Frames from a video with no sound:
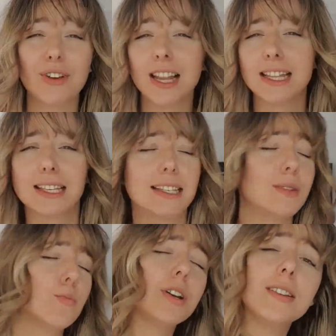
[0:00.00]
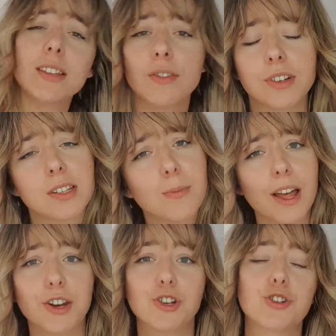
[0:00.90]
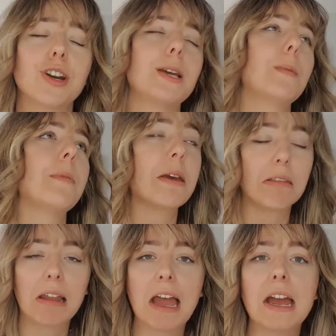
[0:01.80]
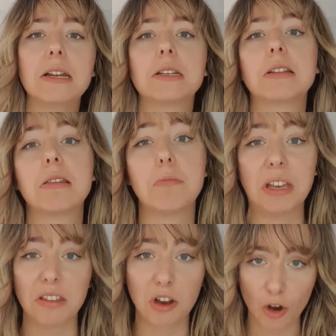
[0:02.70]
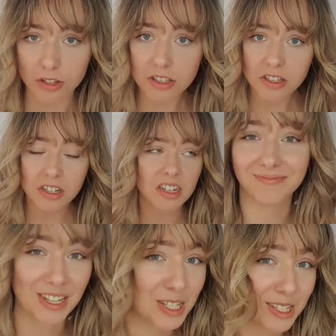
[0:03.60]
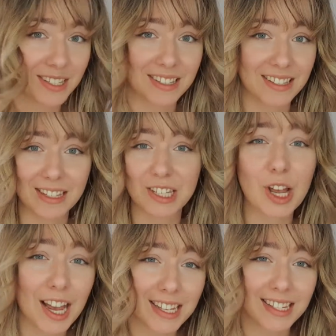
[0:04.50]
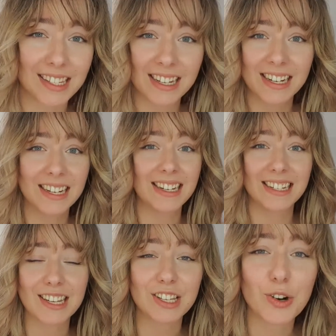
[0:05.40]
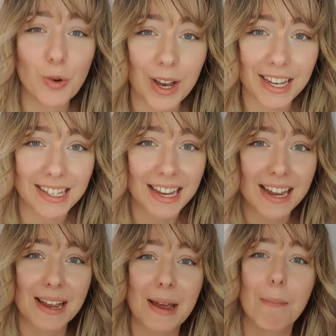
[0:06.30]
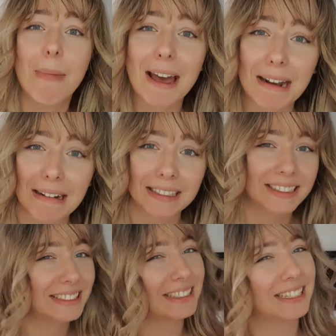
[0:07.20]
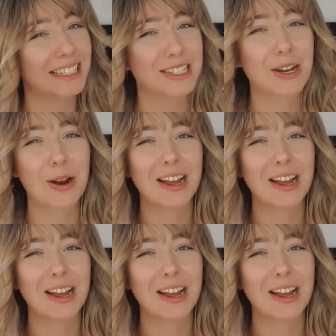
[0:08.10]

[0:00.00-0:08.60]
like this is pretty self-explanatory. The bigger the land, the bigger the cost. The size doesn't always matter. So